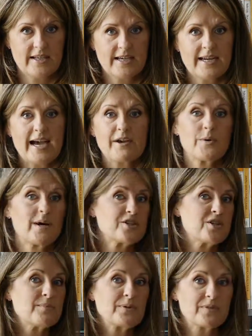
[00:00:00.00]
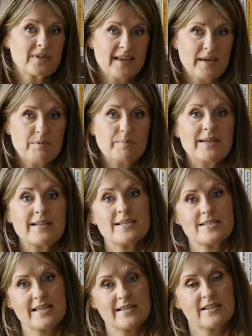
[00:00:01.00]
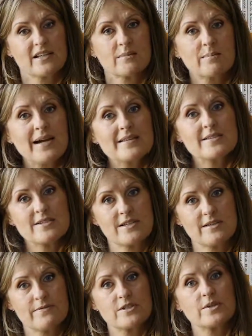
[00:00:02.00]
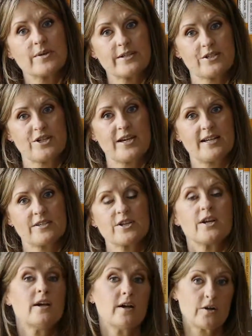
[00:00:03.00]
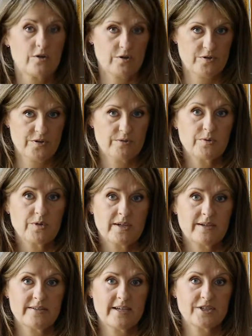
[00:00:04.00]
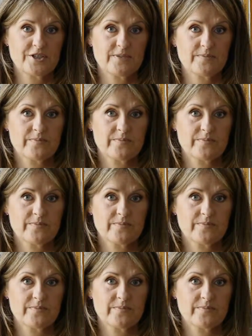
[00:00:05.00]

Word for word: and how you actually build the capability and the capacity for doing change across your organization.